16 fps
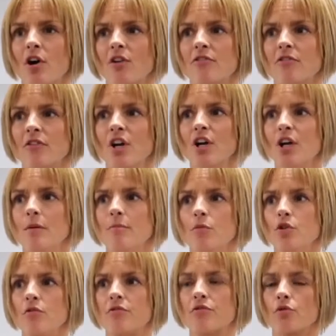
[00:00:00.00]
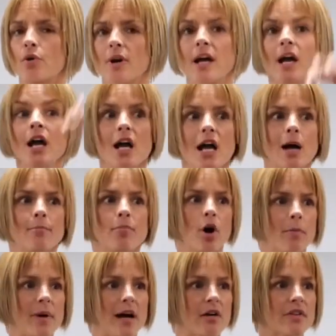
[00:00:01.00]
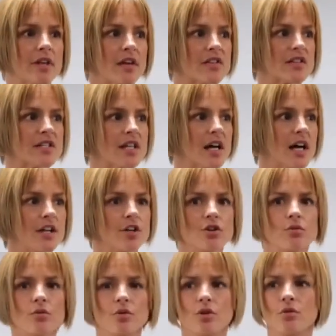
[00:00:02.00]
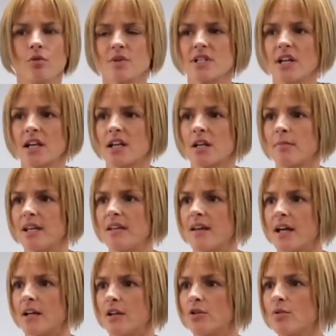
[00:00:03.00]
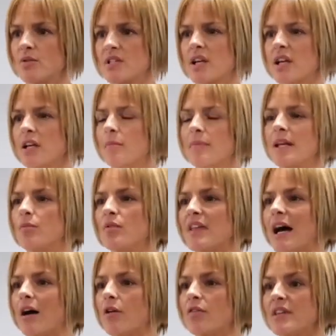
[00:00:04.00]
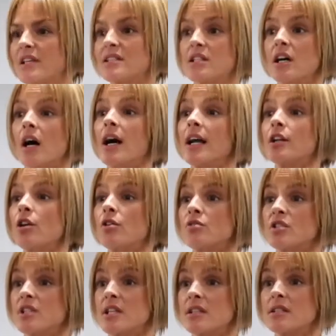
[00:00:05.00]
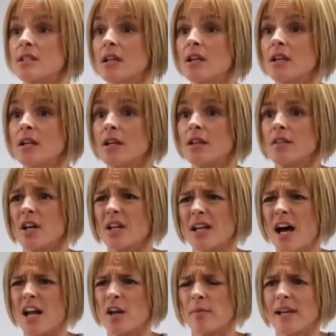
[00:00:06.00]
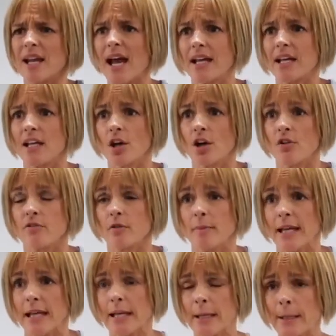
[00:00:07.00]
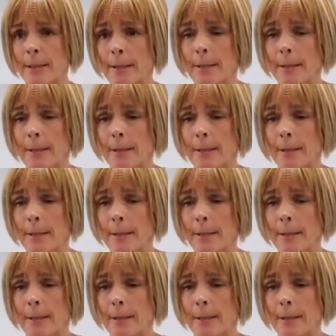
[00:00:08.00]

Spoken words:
off, move through it, and pop out the other side. Who was I going to be then? Who was I going to be without this diagnosis that had kind of been hanging over me?